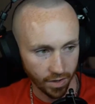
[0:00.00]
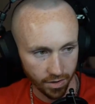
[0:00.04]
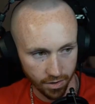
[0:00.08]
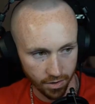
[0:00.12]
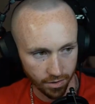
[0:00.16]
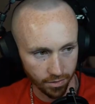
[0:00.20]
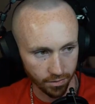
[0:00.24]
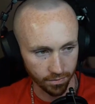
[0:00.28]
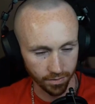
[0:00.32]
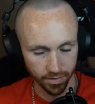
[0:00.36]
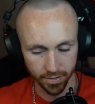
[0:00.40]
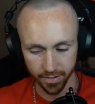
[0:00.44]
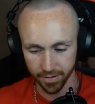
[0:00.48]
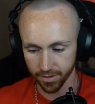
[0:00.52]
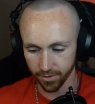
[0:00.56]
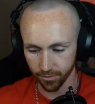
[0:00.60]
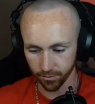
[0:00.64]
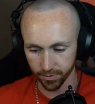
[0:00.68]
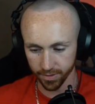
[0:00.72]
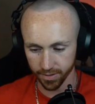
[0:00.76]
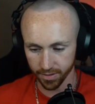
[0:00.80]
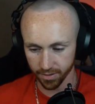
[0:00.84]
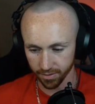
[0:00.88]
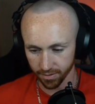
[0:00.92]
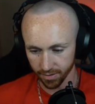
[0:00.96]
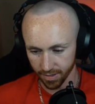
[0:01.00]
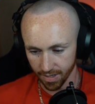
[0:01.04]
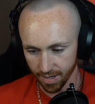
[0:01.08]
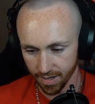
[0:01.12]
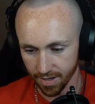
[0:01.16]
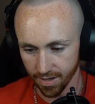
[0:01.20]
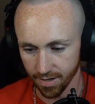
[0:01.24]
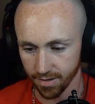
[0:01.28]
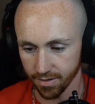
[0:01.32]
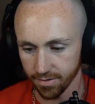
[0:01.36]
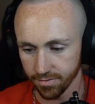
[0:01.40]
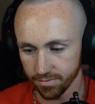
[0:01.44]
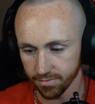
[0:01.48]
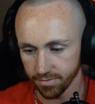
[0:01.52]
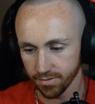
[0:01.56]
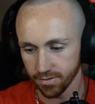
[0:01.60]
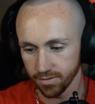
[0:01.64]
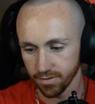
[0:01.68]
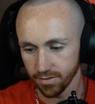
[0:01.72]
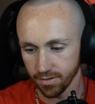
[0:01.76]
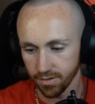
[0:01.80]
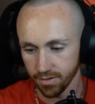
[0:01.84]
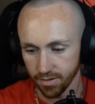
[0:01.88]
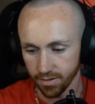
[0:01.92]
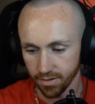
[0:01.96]
All right, and we are live.
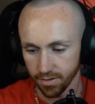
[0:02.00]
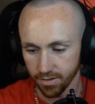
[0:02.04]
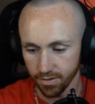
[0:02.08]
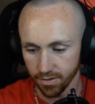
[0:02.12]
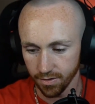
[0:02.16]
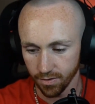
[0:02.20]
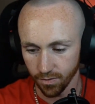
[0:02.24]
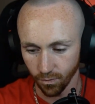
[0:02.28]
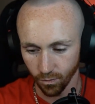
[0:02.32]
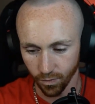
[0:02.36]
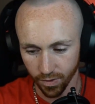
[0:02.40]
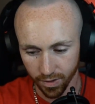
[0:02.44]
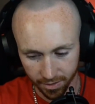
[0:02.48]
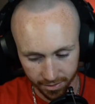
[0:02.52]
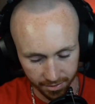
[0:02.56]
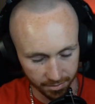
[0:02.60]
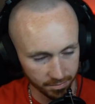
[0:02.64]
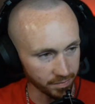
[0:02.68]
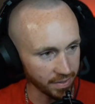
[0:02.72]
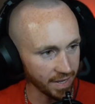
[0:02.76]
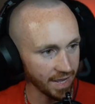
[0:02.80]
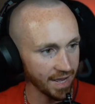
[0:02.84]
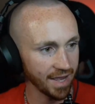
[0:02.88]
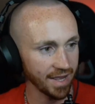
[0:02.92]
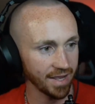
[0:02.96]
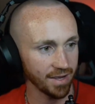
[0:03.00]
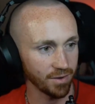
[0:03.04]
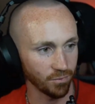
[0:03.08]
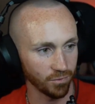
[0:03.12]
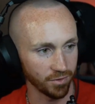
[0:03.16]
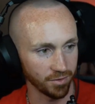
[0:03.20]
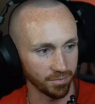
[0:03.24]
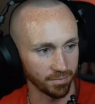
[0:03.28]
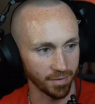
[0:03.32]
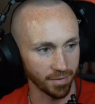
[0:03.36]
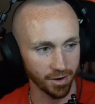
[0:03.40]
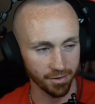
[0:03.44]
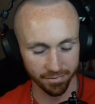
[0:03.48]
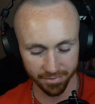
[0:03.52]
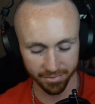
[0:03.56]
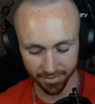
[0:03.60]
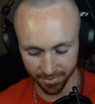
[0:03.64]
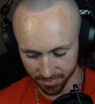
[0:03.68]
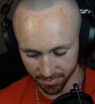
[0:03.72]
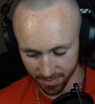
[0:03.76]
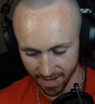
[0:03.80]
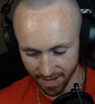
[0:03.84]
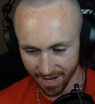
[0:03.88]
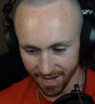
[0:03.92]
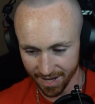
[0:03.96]
Welcome back with Murphy
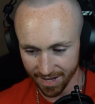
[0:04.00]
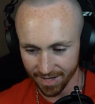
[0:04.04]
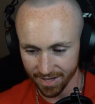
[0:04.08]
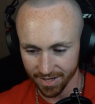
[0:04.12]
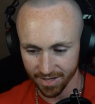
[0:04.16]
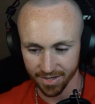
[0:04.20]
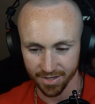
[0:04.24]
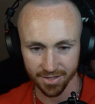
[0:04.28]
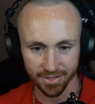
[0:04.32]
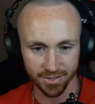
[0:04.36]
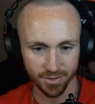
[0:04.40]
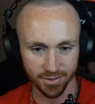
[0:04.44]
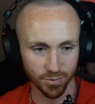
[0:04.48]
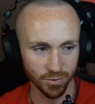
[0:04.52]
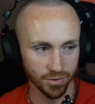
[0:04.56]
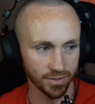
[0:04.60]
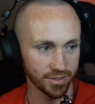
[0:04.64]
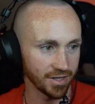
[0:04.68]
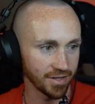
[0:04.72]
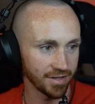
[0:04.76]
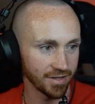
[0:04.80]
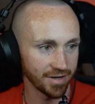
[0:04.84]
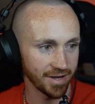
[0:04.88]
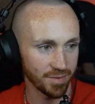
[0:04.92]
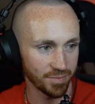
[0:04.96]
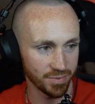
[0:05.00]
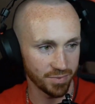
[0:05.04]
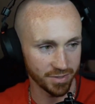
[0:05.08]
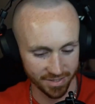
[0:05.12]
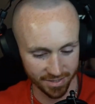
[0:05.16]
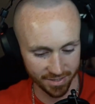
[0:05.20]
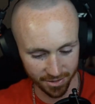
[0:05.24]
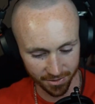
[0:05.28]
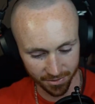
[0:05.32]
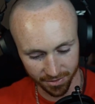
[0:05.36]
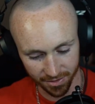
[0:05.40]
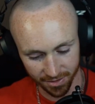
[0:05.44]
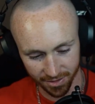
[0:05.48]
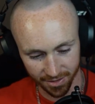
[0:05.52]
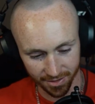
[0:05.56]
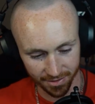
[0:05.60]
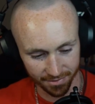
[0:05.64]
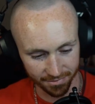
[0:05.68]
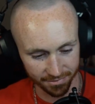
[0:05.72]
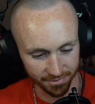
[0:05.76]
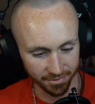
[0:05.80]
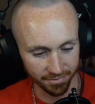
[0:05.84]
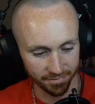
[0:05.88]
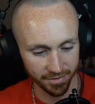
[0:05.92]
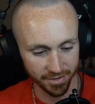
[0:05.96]
Mac to another episode
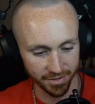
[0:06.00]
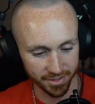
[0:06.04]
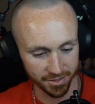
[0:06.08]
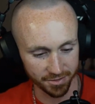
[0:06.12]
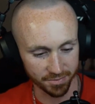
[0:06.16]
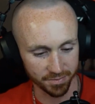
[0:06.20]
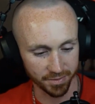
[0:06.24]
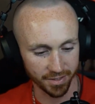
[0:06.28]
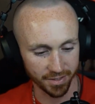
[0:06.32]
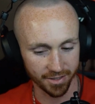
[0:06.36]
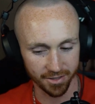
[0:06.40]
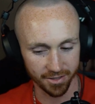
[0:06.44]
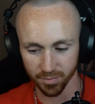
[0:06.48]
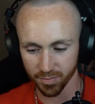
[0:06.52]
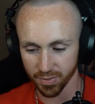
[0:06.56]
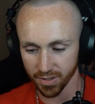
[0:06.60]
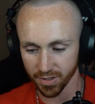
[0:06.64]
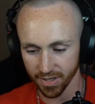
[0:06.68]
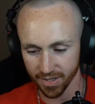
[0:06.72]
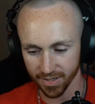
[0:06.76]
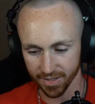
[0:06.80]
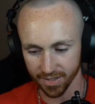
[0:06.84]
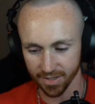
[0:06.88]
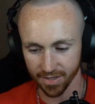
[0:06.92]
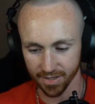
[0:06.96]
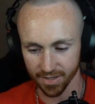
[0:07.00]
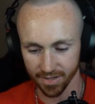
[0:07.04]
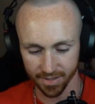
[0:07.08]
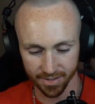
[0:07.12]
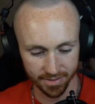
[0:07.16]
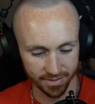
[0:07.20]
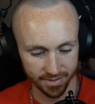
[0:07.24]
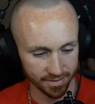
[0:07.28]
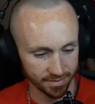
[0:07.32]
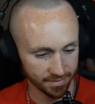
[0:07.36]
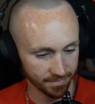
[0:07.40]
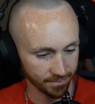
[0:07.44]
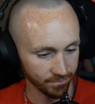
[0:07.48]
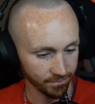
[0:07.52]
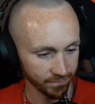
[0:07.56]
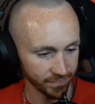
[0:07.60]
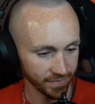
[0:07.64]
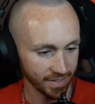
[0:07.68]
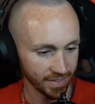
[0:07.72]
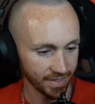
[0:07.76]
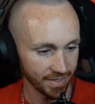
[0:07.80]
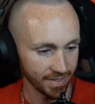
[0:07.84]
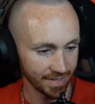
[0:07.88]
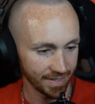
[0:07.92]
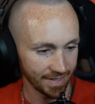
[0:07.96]
of the Fitness Beginner Podcast.
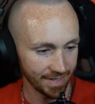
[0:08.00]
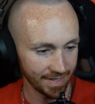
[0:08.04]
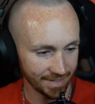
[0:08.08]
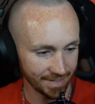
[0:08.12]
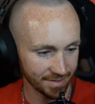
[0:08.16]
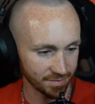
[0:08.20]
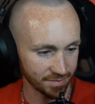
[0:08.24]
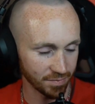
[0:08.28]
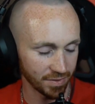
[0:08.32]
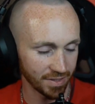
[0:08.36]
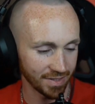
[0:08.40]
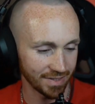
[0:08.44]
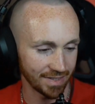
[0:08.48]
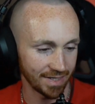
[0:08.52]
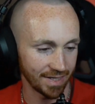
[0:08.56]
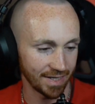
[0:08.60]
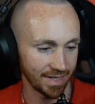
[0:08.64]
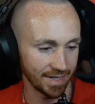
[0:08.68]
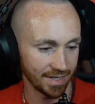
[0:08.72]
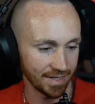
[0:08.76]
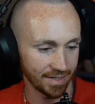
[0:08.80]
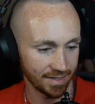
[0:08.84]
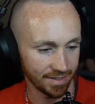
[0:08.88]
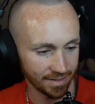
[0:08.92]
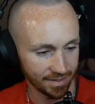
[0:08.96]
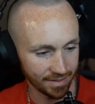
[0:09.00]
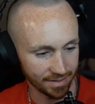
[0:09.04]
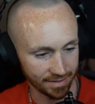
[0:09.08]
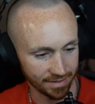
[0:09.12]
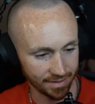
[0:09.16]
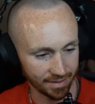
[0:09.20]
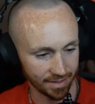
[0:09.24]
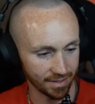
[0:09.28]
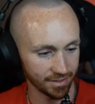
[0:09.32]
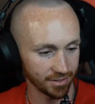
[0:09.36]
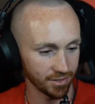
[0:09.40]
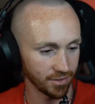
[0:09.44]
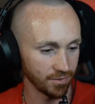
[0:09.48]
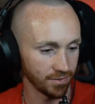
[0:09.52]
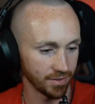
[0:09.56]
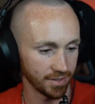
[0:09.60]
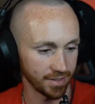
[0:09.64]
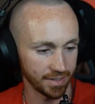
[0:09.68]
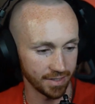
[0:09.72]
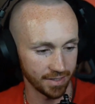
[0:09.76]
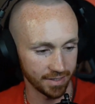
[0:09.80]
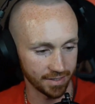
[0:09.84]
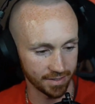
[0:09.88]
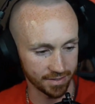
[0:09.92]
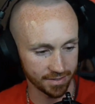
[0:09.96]
It's Monday. Y'all know what it
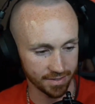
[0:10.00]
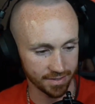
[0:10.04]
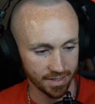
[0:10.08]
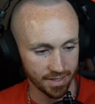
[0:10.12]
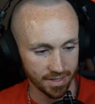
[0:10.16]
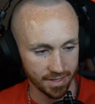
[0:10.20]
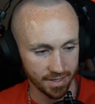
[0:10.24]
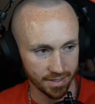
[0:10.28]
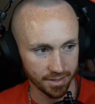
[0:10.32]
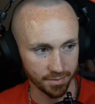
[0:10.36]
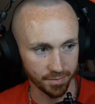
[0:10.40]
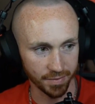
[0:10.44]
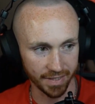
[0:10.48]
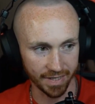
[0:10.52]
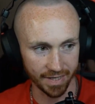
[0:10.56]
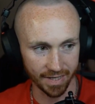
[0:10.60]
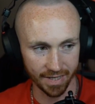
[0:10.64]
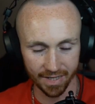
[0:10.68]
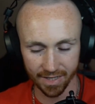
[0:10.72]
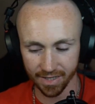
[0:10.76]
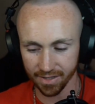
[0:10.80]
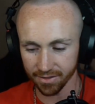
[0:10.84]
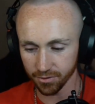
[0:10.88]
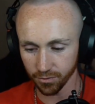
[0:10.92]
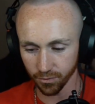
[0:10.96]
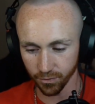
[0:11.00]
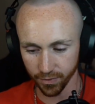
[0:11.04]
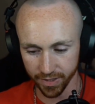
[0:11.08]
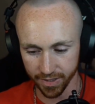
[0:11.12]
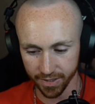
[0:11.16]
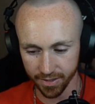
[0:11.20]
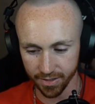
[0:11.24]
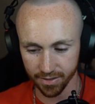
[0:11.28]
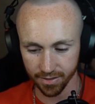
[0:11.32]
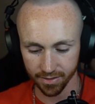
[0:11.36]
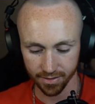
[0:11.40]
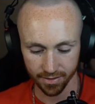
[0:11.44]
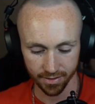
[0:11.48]
is. Beginning of the week.